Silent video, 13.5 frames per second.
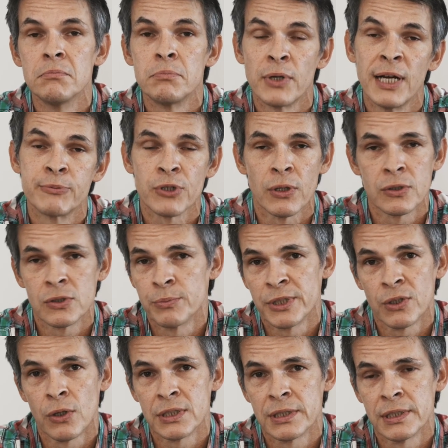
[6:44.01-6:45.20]
Perhaps also
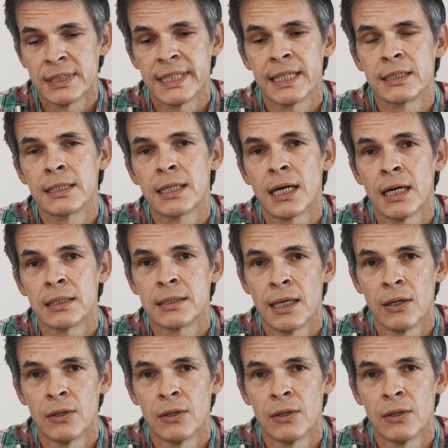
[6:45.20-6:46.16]
because the second card